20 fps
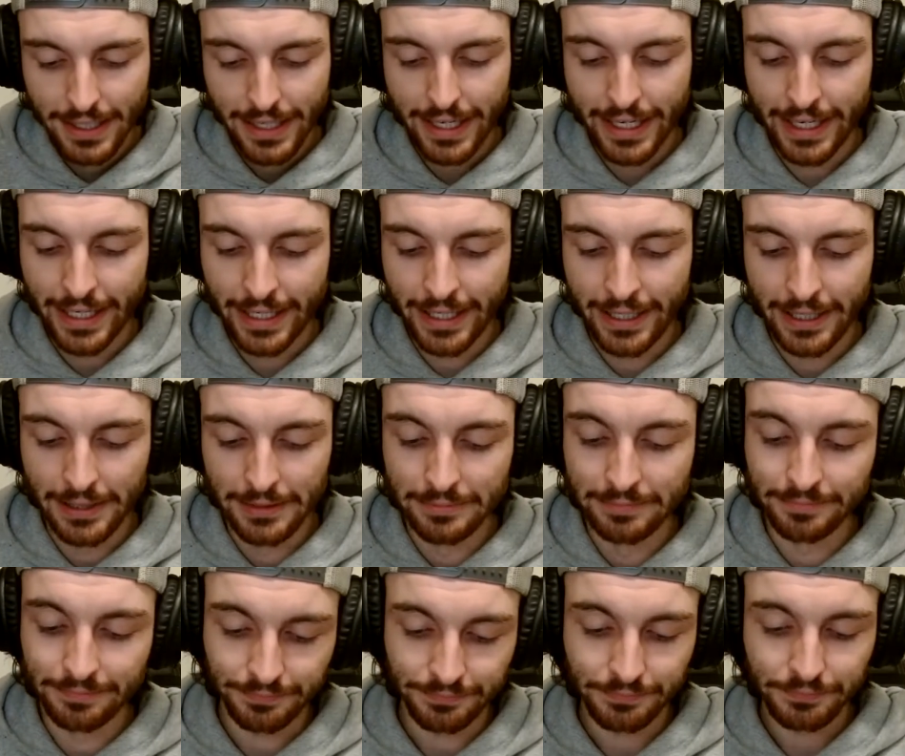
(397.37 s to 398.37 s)

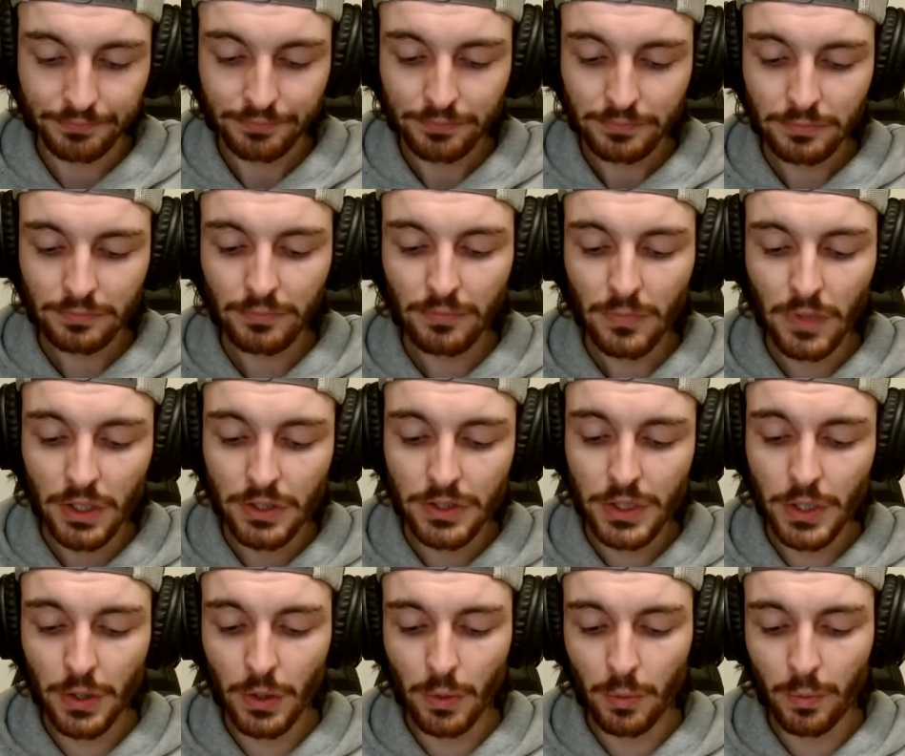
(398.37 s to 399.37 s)

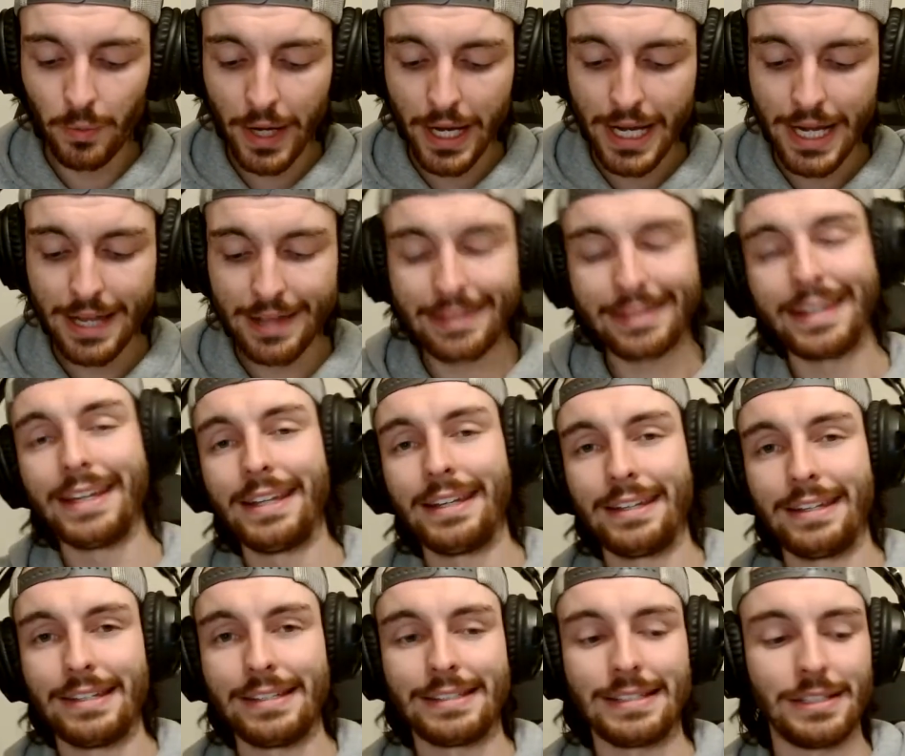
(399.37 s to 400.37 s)
So the way that
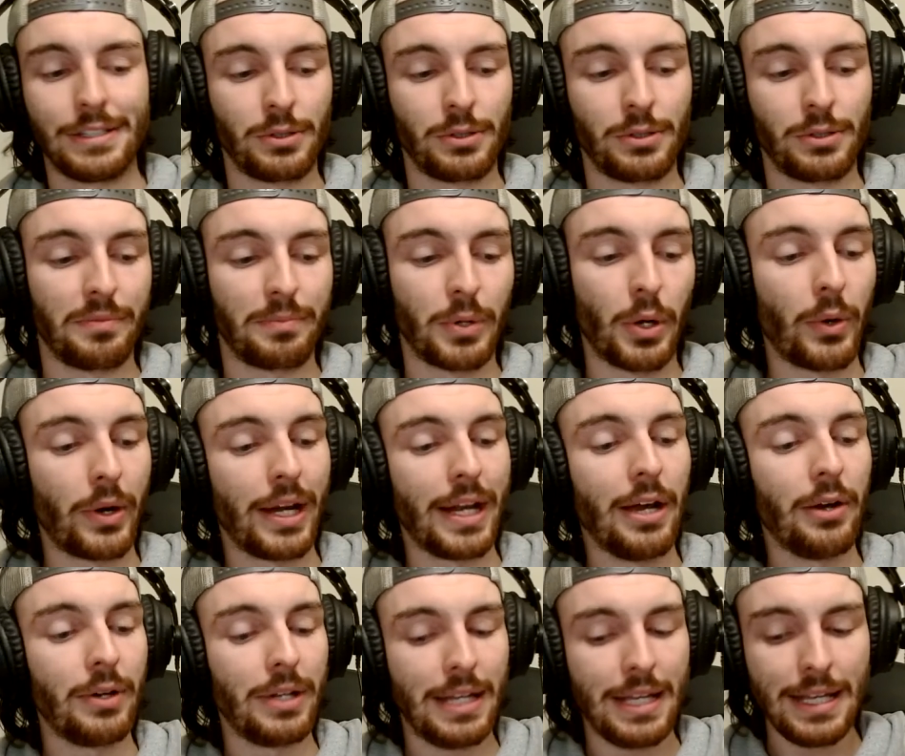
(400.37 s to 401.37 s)
this is sort of broken out